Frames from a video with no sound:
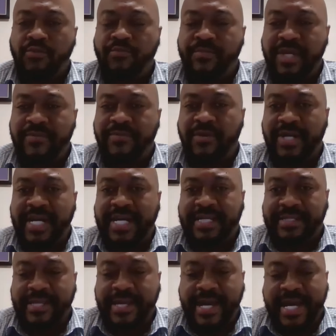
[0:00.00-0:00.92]
People
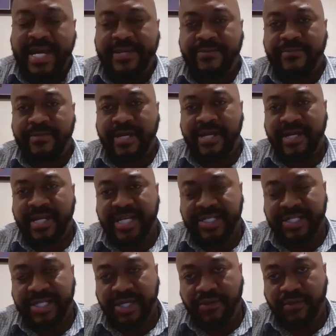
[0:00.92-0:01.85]
like that,
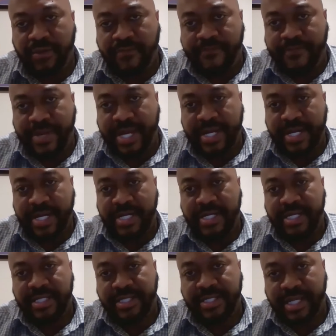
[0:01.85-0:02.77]
unless they repent,
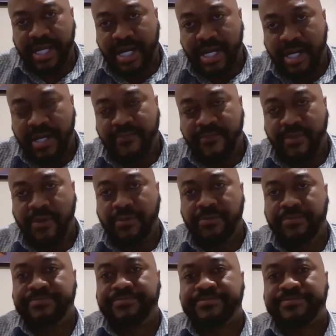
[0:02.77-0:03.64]
unless they humble,